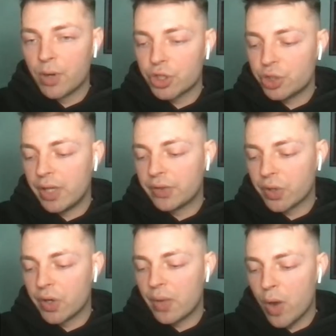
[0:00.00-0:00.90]
we're shooting
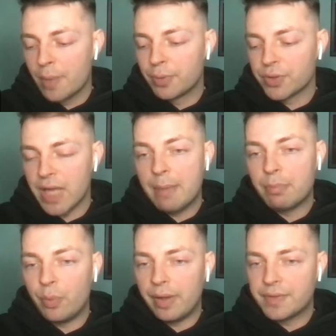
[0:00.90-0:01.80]

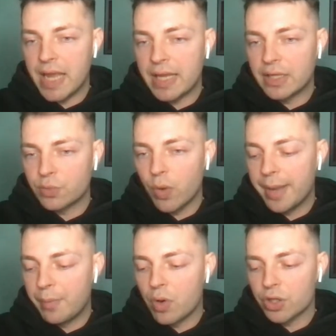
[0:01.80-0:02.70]
31%, but we've taken
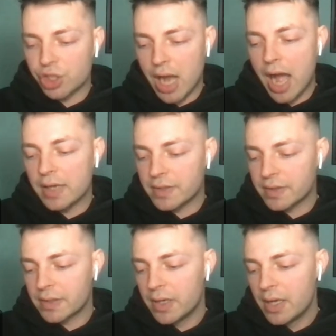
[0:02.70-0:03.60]
20 more
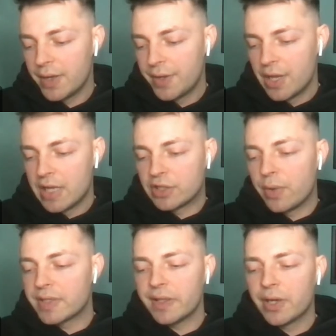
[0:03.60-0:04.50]
shots.
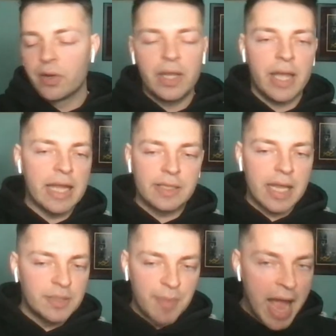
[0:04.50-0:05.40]
So it's literally
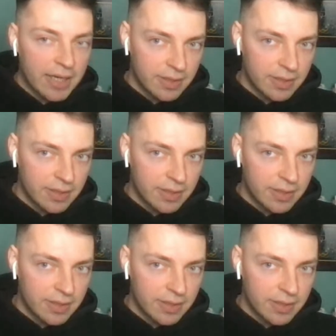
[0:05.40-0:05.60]
it's back